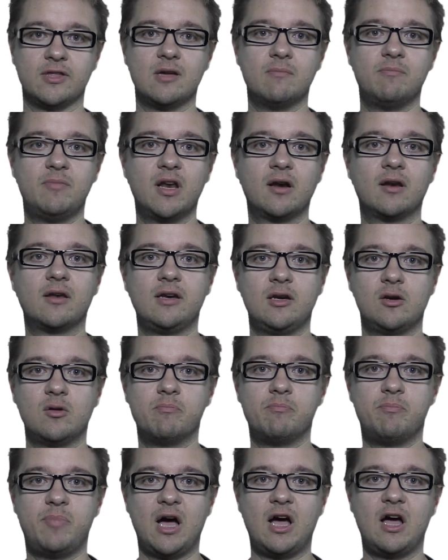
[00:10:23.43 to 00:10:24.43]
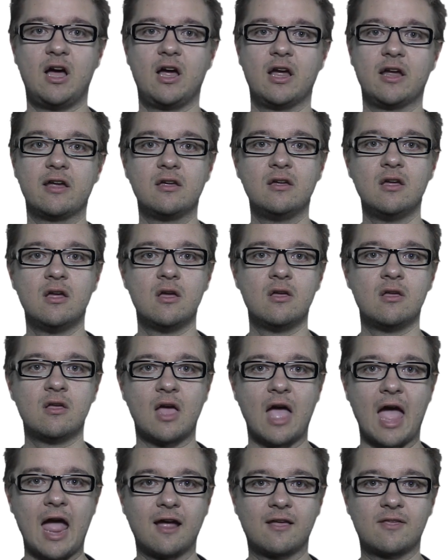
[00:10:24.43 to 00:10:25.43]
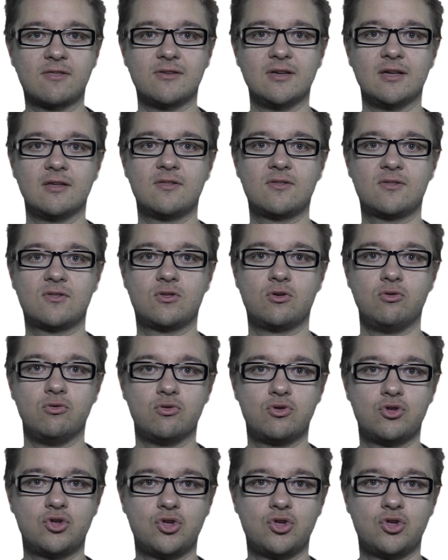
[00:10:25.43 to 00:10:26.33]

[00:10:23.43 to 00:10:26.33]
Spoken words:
the ability to buy access to